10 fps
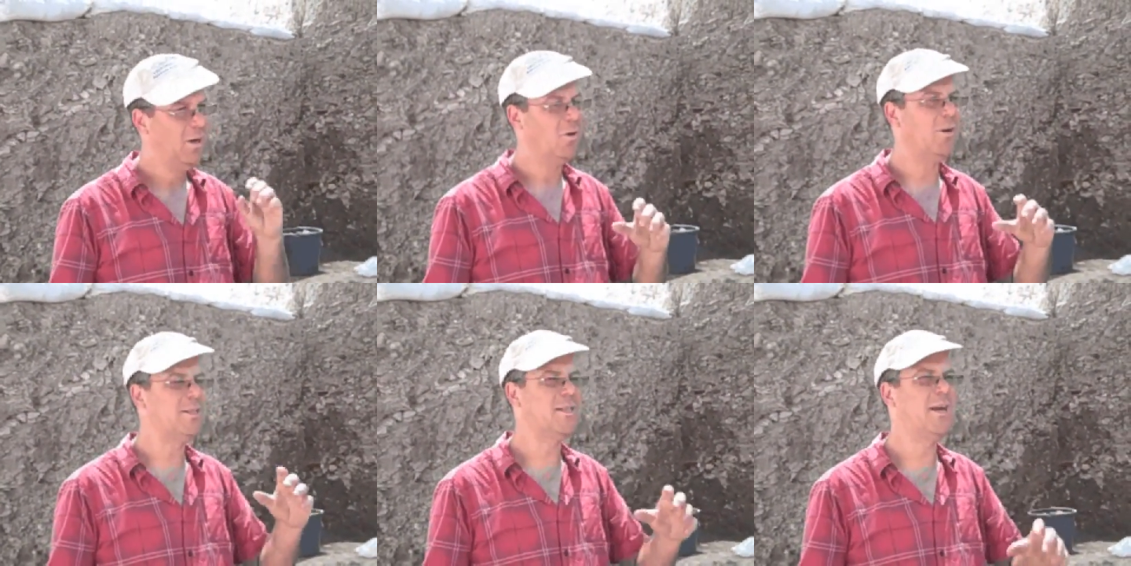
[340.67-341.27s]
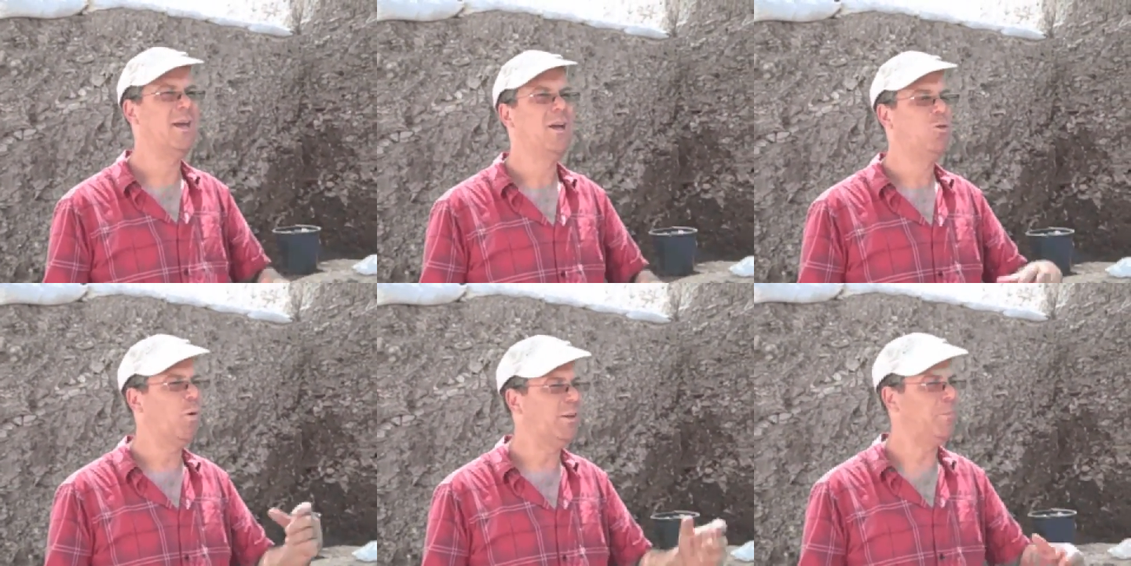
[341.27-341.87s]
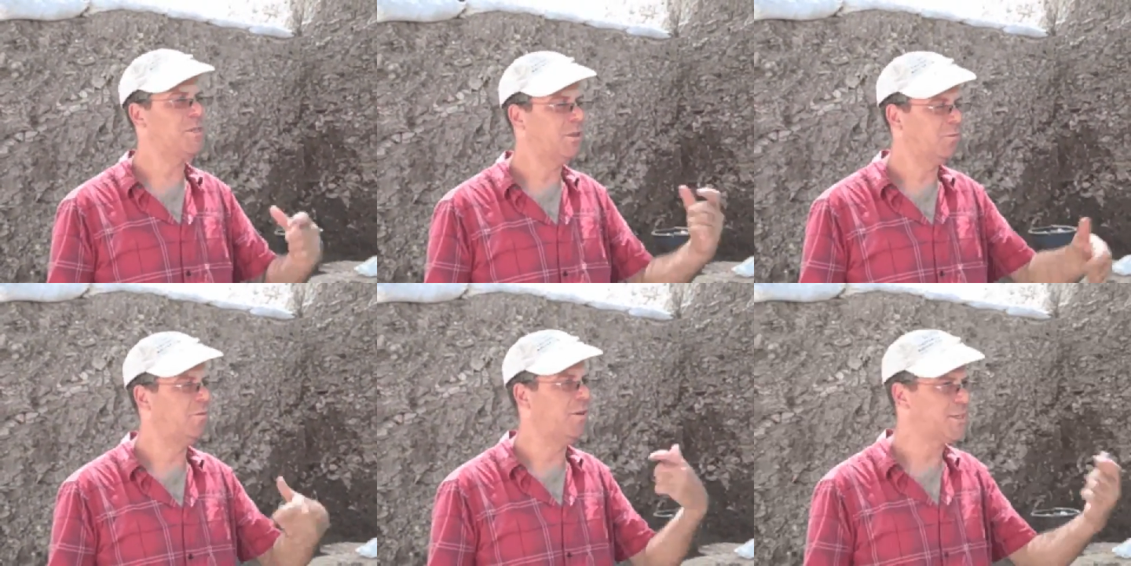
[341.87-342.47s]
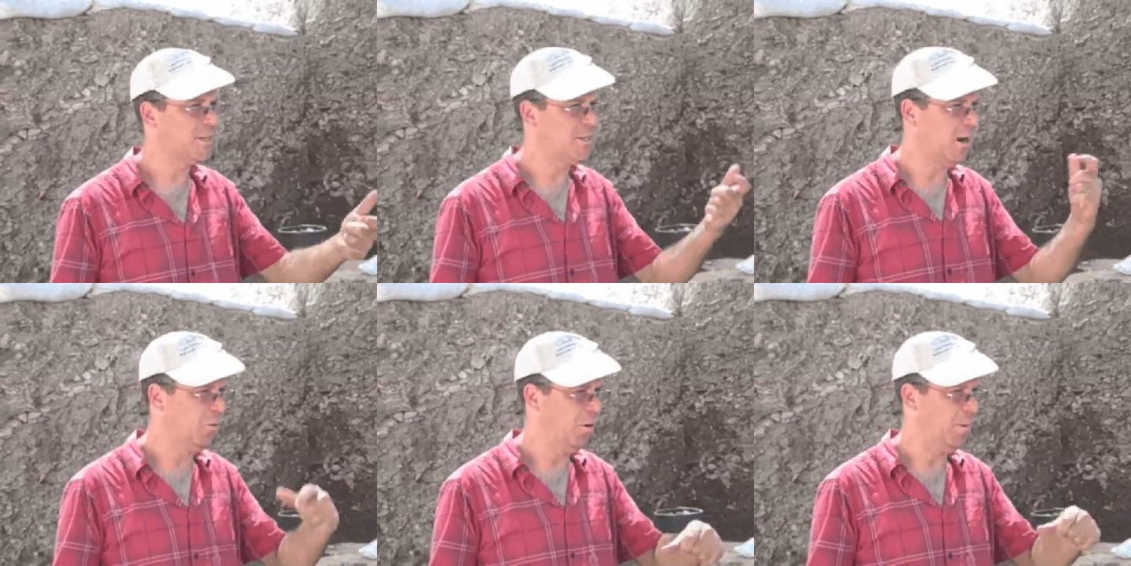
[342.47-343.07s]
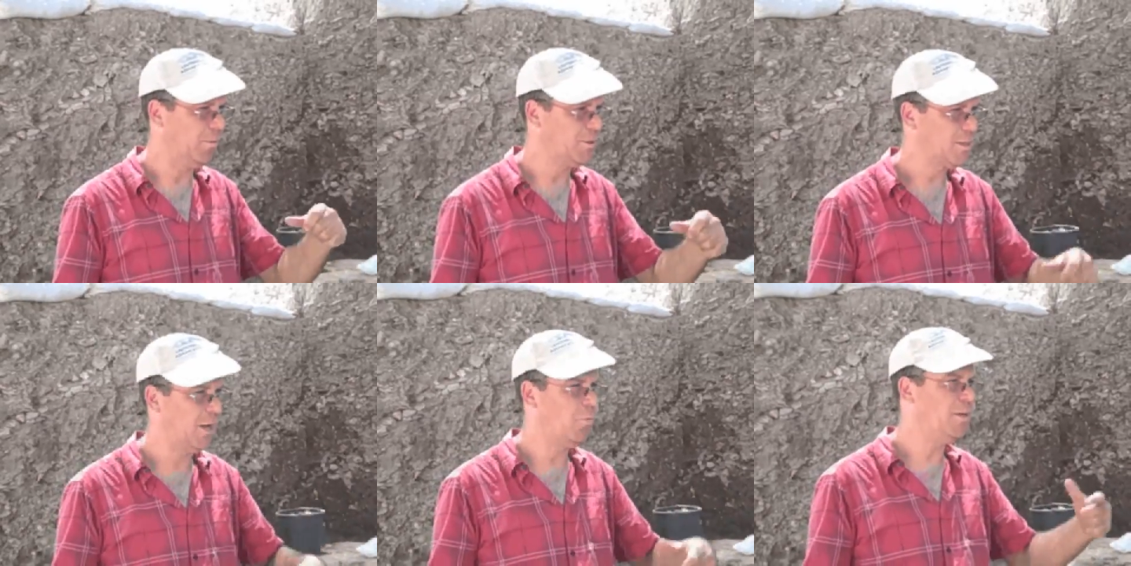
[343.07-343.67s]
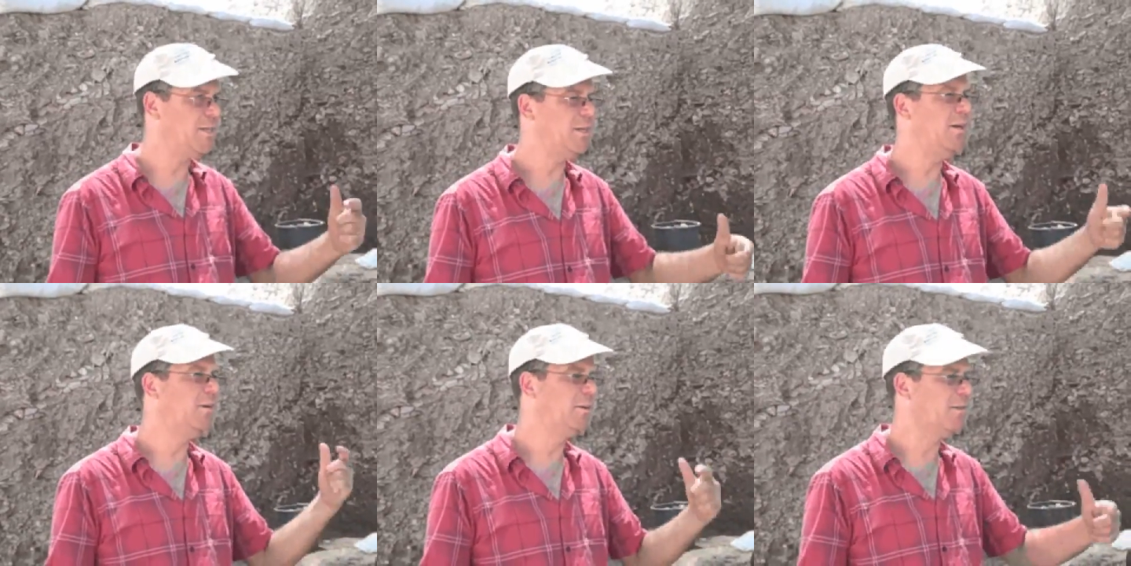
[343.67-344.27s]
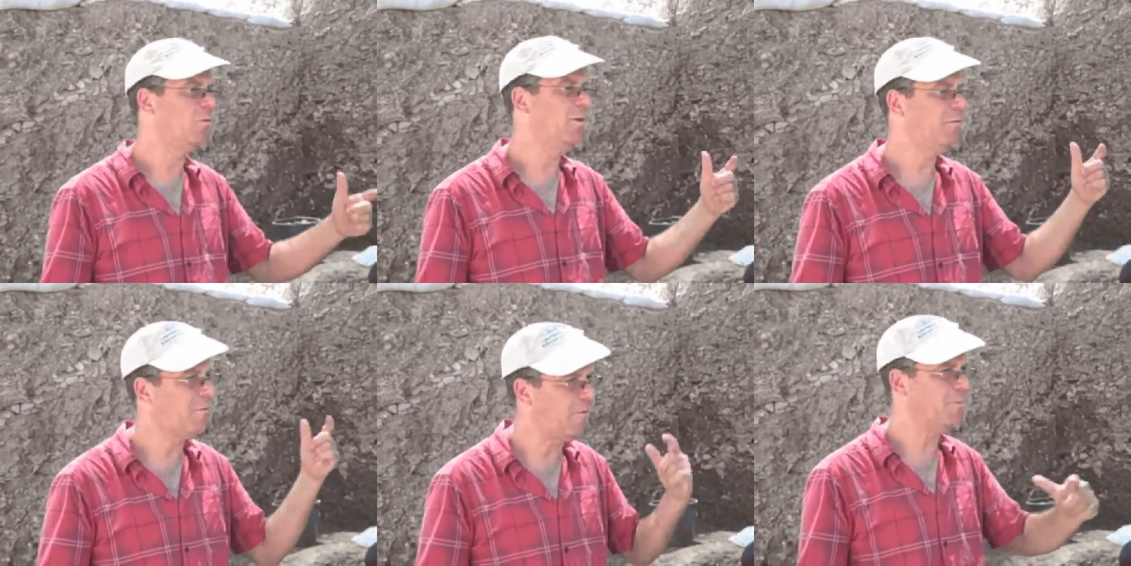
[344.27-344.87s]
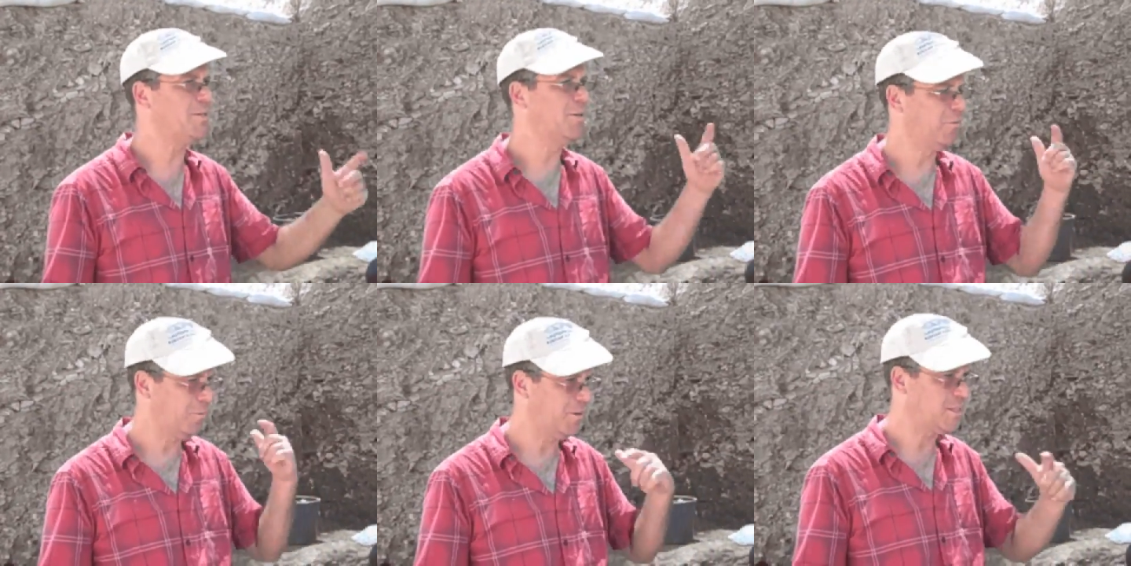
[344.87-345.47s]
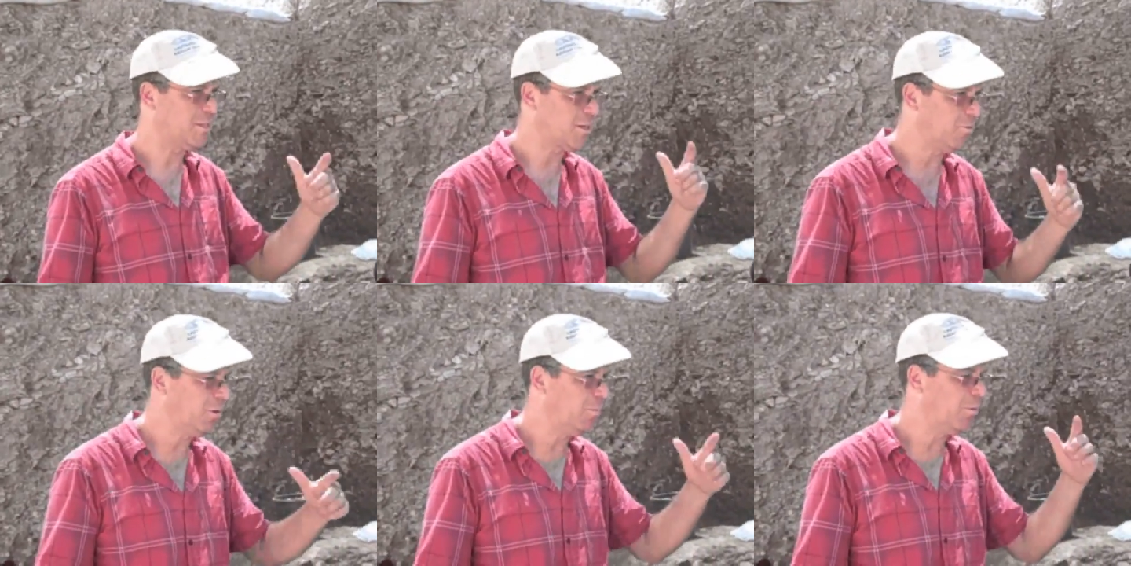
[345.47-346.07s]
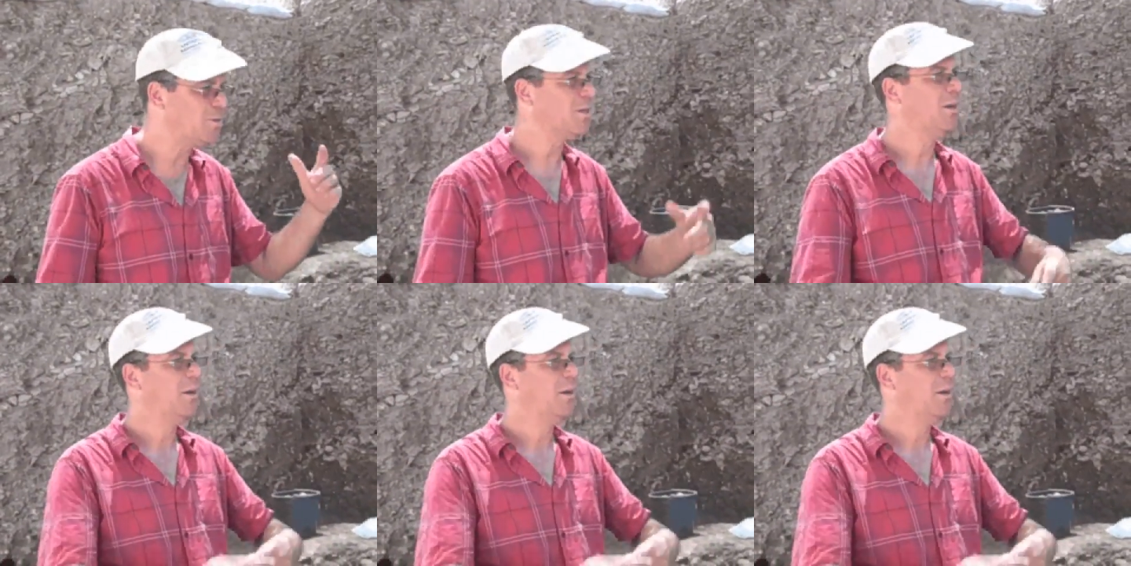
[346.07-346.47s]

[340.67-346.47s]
or let's say 20% of the vessels are cooking pots, and we see here that only 5% of the vessels are cooking pots.